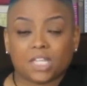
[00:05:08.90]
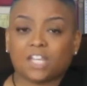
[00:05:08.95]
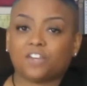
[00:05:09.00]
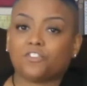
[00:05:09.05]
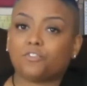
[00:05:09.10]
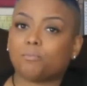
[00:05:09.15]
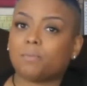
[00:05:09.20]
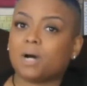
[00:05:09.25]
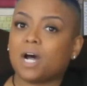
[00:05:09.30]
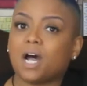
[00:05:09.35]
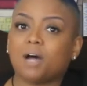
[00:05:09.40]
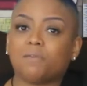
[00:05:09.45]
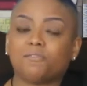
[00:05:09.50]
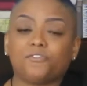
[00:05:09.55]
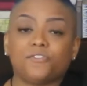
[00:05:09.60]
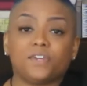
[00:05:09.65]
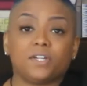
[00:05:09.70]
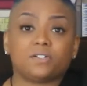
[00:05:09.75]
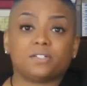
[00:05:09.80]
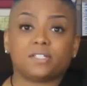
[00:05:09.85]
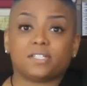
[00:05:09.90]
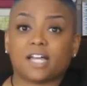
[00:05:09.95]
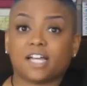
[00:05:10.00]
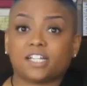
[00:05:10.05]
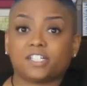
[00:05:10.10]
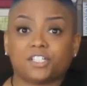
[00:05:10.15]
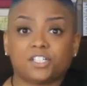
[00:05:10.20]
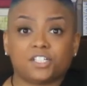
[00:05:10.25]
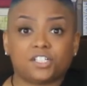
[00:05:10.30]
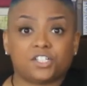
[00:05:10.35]
if mom feels
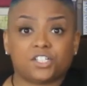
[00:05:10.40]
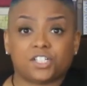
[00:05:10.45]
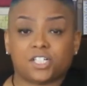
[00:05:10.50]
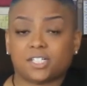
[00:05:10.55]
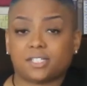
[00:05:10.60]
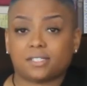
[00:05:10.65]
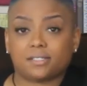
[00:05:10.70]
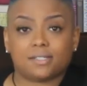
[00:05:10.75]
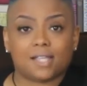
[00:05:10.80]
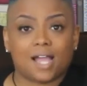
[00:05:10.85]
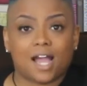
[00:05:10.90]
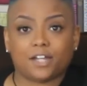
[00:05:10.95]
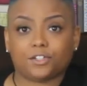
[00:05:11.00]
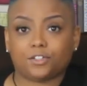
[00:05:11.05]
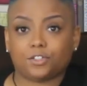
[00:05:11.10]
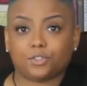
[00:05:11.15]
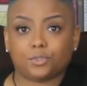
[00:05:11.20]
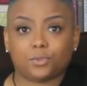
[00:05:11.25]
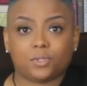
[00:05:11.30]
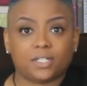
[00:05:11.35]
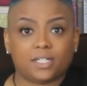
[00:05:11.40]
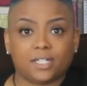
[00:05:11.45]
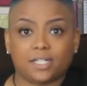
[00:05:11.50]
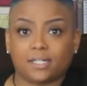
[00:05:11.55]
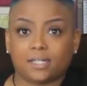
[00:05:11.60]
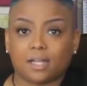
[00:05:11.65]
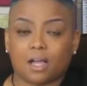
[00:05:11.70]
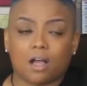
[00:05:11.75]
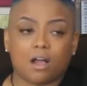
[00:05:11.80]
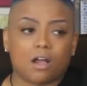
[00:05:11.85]
like she's just not doing
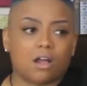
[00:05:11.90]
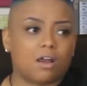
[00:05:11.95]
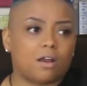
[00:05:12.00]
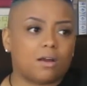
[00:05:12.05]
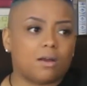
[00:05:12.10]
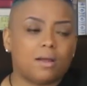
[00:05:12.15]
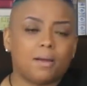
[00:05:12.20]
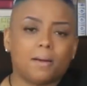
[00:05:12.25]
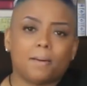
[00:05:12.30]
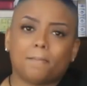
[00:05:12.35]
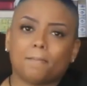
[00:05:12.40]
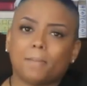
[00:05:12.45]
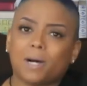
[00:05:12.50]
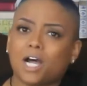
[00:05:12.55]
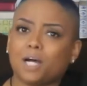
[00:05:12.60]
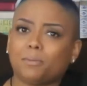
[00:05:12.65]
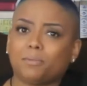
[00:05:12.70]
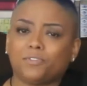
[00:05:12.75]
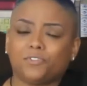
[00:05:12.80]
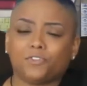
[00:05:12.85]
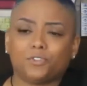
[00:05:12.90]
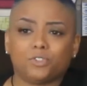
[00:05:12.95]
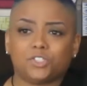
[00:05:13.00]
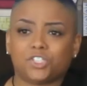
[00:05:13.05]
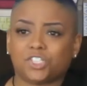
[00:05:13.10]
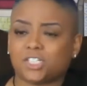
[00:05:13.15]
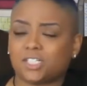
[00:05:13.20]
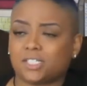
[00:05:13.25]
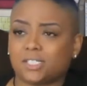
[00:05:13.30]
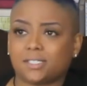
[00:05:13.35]
it or mom if you
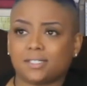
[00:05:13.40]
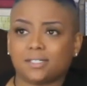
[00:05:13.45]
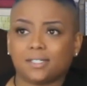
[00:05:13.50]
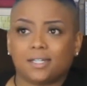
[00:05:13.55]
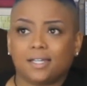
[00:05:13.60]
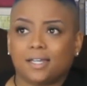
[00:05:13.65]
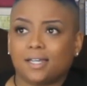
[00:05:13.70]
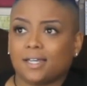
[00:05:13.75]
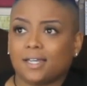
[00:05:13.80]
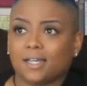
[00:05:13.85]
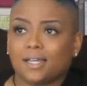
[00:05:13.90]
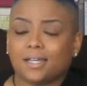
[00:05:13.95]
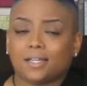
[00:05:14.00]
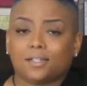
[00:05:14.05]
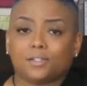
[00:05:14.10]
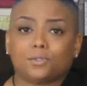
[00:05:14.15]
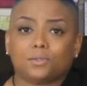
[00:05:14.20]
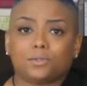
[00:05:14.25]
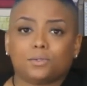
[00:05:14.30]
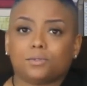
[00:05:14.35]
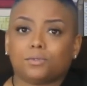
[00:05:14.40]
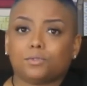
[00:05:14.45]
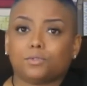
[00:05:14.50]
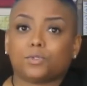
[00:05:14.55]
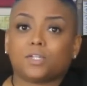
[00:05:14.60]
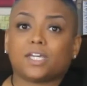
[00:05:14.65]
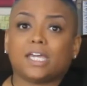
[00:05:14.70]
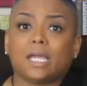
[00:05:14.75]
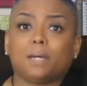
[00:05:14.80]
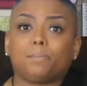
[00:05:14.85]
just
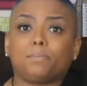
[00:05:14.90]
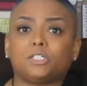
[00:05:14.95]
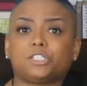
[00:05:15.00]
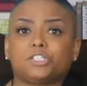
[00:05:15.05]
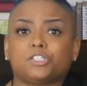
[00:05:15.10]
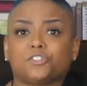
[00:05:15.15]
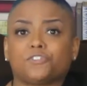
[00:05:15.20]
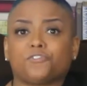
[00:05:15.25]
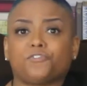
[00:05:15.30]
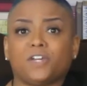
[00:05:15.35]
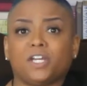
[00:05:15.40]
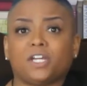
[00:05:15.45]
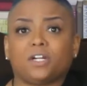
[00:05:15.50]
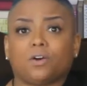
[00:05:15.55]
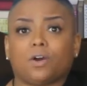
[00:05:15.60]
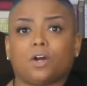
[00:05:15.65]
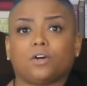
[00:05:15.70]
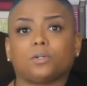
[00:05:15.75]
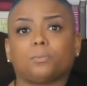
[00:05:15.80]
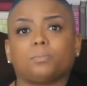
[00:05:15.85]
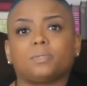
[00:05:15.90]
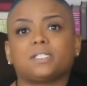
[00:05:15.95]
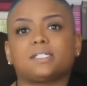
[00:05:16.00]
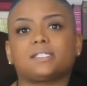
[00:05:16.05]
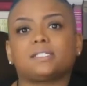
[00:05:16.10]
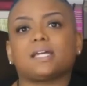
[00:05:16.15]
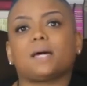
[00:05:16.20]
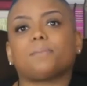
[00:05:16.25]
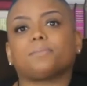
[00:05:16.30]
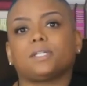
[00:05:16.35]
you can't put your finger on it but
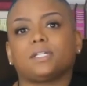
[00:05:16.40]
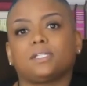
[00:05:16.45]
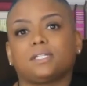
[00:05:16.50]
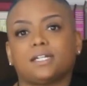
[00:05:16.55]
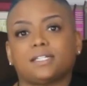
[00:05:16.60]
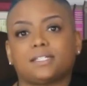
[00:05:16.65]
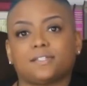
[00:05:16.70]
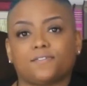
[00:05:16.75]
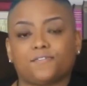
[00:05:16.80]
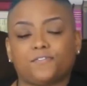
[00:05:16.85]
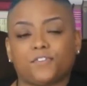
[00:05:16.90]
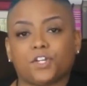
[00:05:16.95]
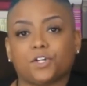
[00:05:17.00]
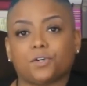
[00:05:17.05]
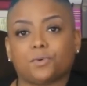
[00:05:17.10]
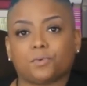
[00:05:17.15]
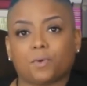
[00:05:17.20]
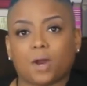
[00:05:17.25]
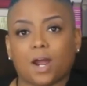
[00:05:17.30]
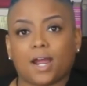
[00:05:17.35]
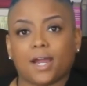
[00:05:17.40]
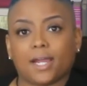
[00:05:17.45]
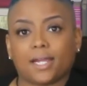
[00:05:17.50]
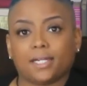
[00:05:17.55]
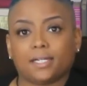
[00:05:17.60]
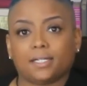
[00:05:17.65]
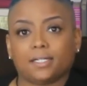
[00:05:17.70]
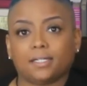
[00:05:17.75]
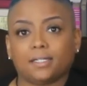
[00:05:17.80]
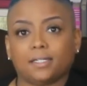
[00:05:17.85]
something doesn't feel
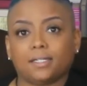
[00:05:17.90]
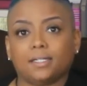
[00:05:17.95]
right